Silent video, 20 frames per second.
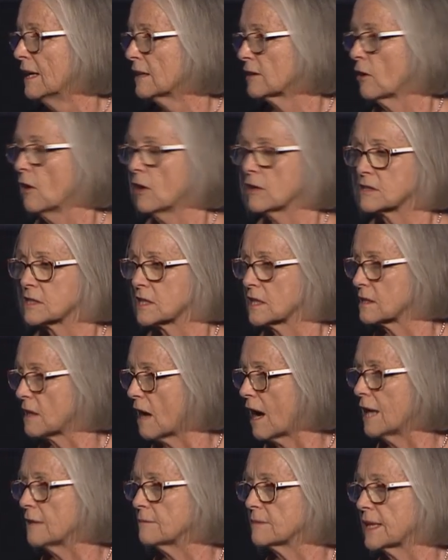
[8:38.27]
God says,
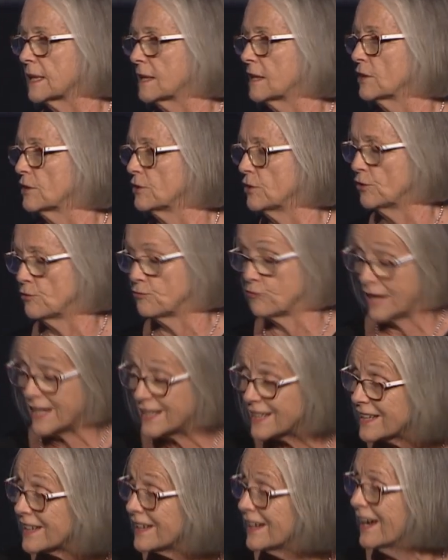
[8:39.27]
I'm getting you
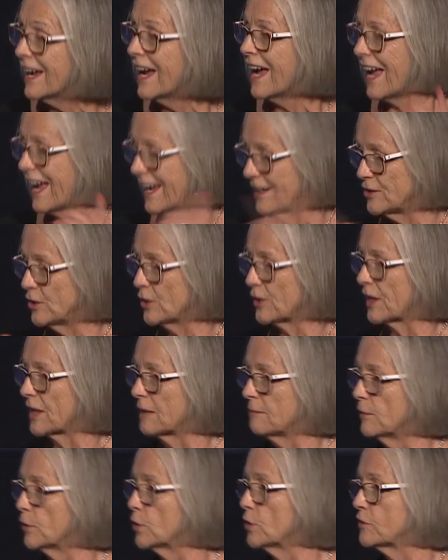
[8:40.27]
ready, and you're going to
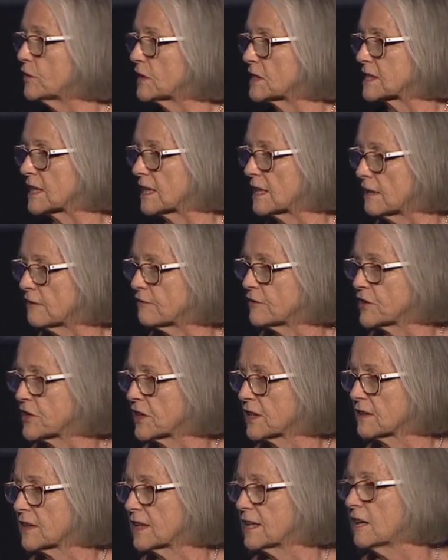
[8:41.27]
move into
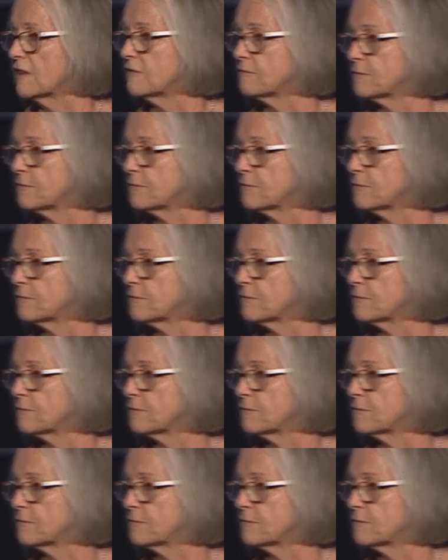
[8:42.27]
everything that I've